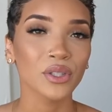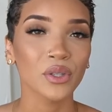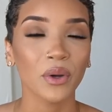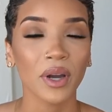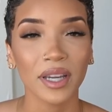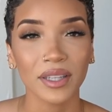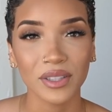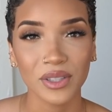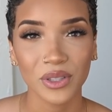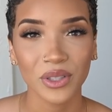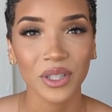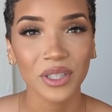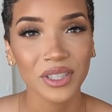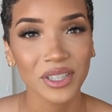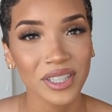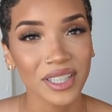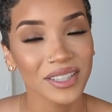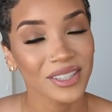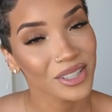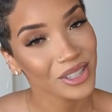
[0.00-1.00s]
So I
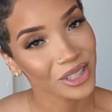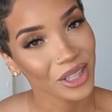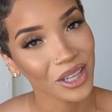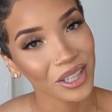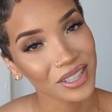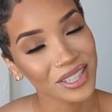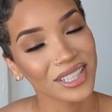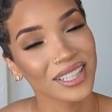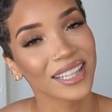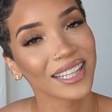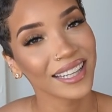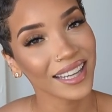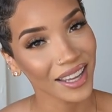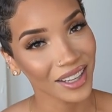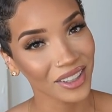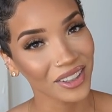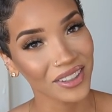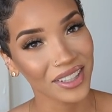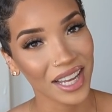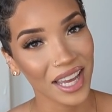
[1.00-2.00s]
searched and searched the
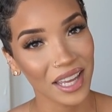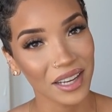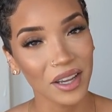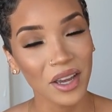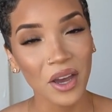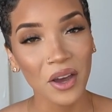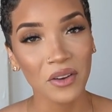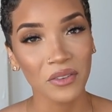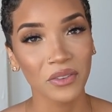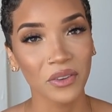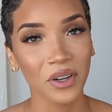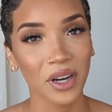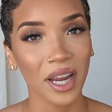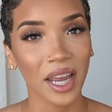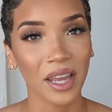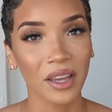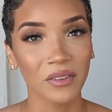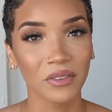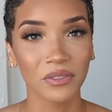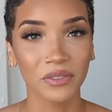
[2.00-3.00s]
internet for
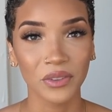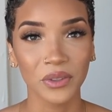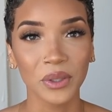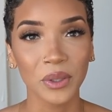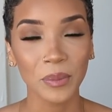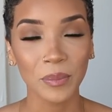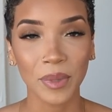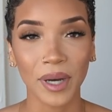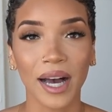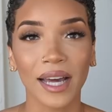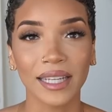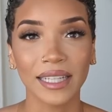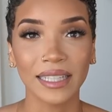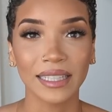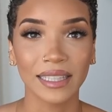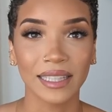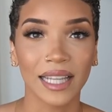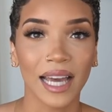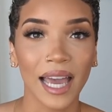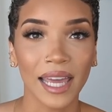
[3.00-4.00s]
a full
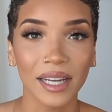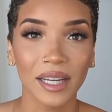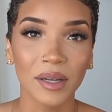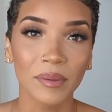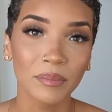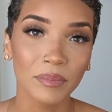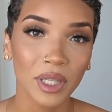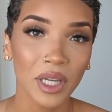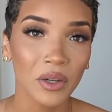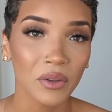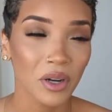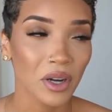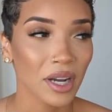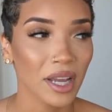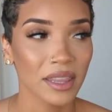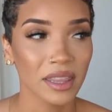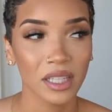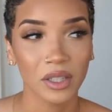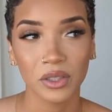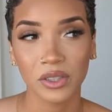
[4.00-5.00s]
body light up mirror,
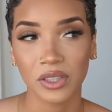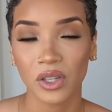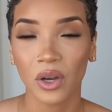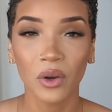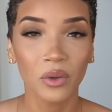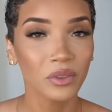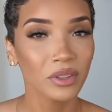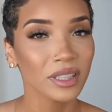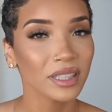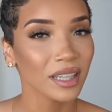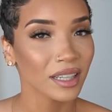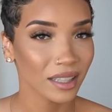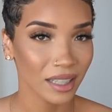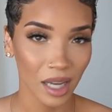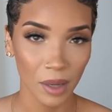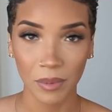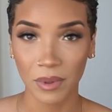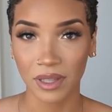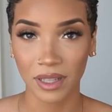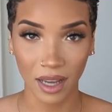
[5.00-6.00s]
and there's only a
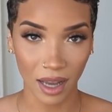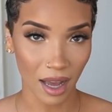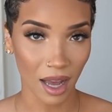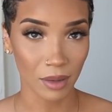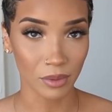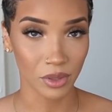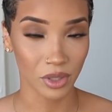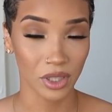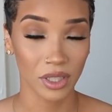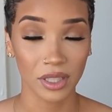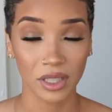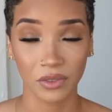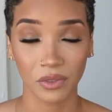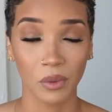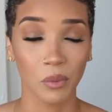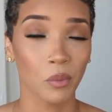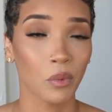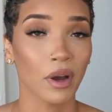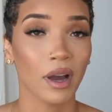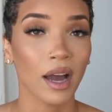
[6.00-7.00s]
couple of options
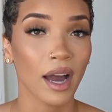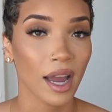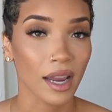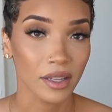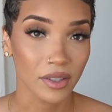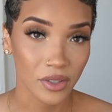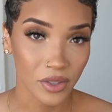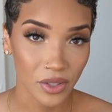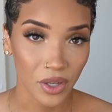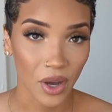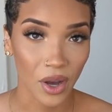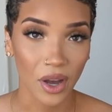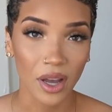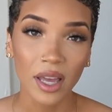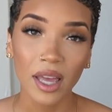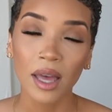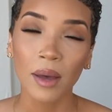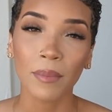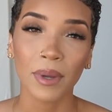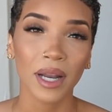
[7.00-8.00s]
from what I saw.
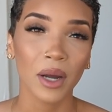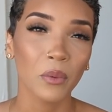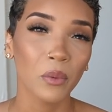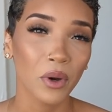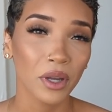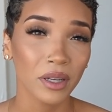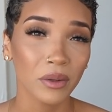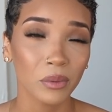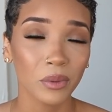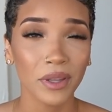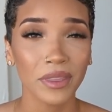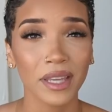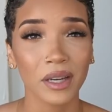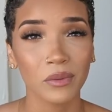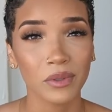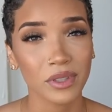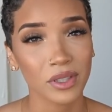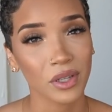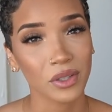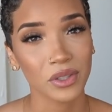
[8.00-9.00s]
But I wanted one that
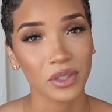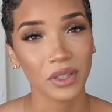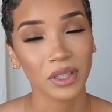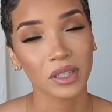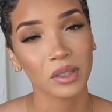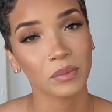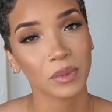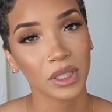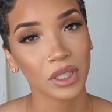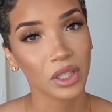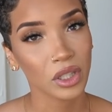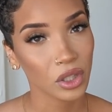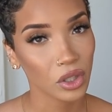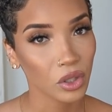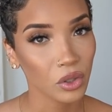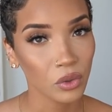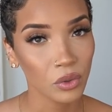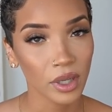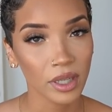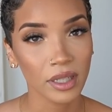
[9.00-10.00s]
was also gonna be
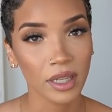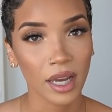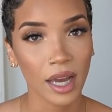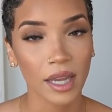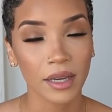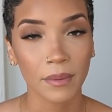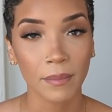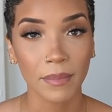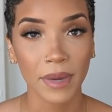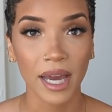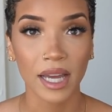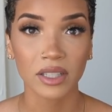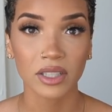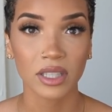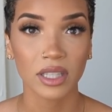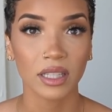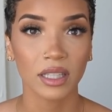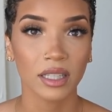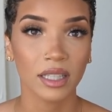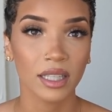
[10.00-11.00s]
cute and kind of match the